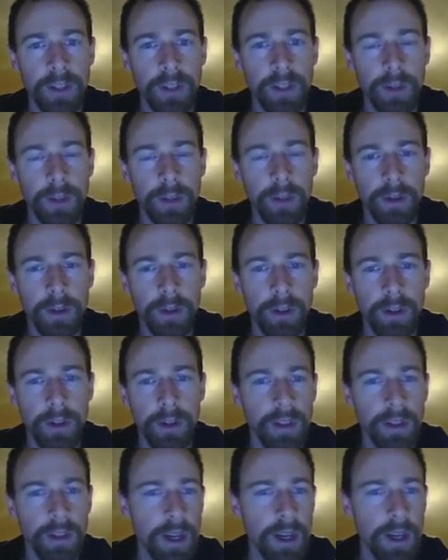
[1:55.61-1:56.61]
but also
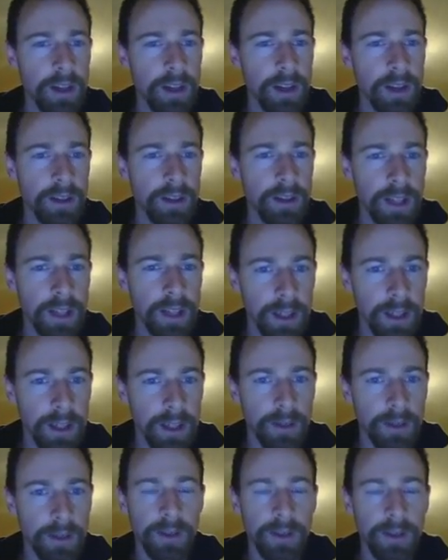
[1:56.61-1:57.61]
these yellows and